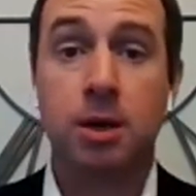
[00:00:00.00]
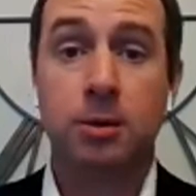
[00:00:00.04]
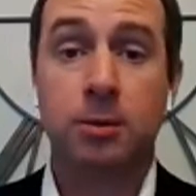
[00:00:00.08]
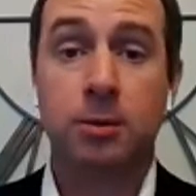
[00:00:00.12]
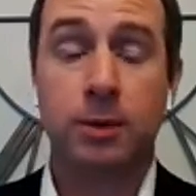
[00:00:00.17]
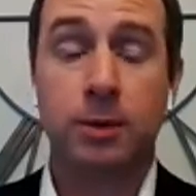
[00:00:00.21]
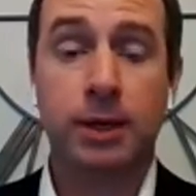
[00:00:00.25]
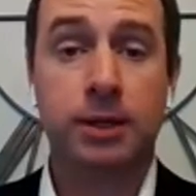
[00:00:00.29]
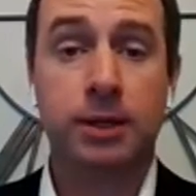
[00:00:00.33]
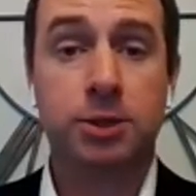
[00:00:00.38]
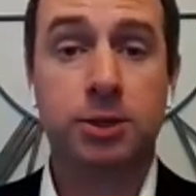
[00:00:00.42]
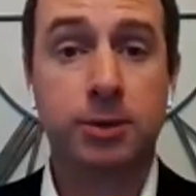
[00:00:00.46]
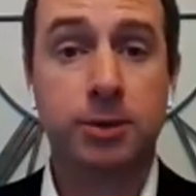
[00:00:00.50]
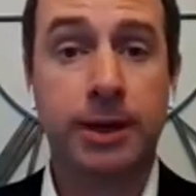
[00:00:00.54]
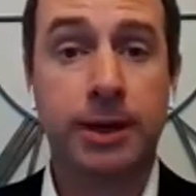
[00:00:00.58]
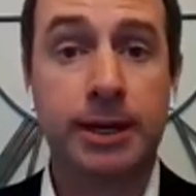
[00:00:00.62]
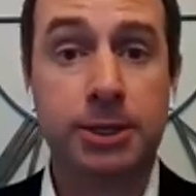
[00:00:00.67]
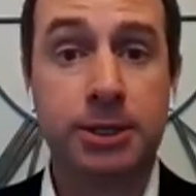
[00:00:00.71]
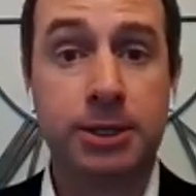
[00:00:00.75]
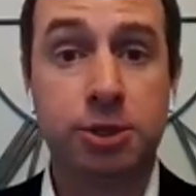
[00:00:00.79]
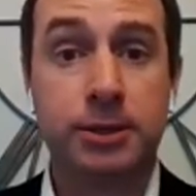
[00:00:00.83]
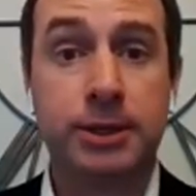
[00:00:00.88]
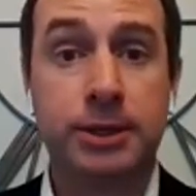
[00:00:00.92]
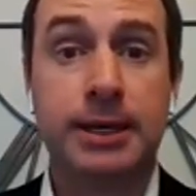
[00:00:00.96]
With
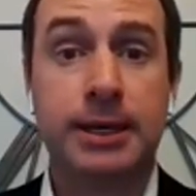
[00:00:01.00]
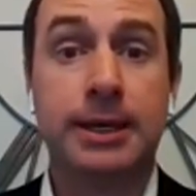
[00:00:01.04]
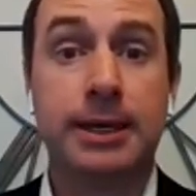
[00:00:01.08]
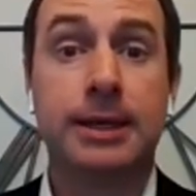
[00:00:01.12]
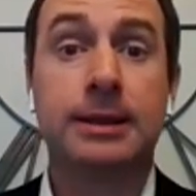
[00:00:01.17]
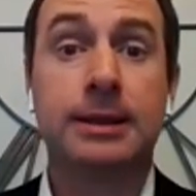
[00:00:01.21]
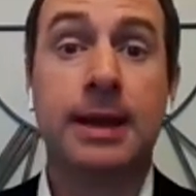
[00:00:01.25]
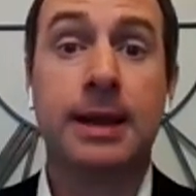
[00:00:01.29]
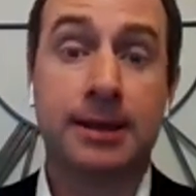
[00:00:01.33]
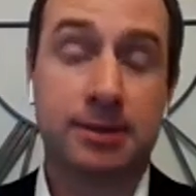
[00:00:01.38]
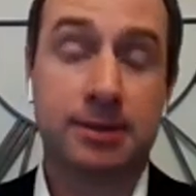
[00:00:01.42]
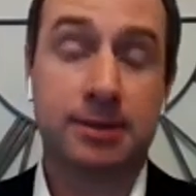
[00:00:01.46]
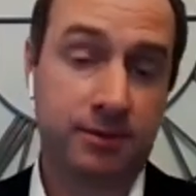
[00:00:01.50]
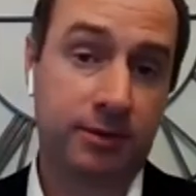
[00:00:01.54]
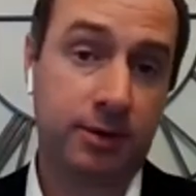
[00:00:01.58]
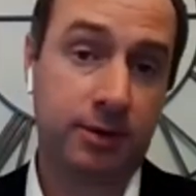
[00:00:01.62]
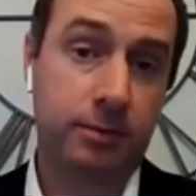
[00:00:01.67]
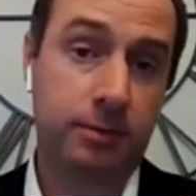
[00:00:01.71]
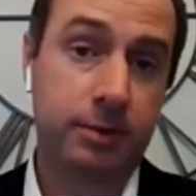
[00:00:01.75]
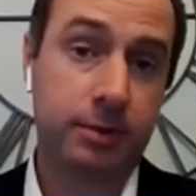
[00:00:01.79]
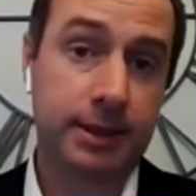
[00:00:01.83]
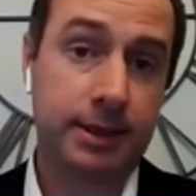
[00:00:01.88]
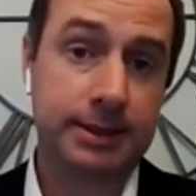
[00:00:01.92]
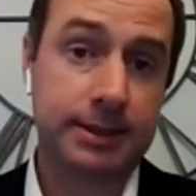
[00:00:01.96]
traits, you get lots of
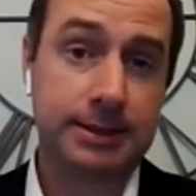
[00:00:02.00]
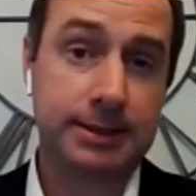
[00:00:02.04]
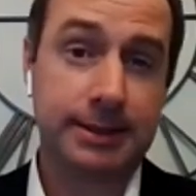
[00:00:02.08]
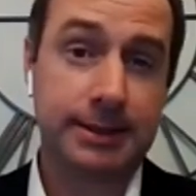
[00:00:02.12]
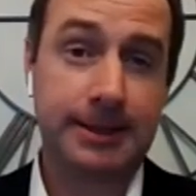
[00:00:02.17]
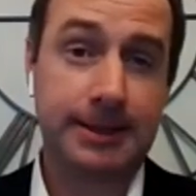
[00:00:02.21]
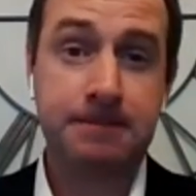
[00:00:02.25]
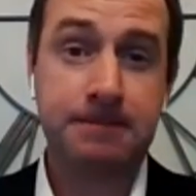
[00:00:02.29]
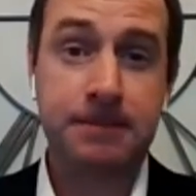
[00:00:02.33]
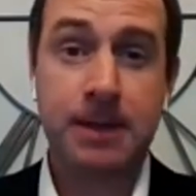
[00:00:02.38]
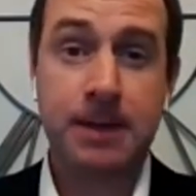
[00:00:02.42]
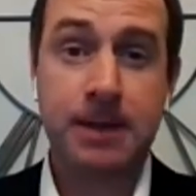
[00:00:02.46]
complexity.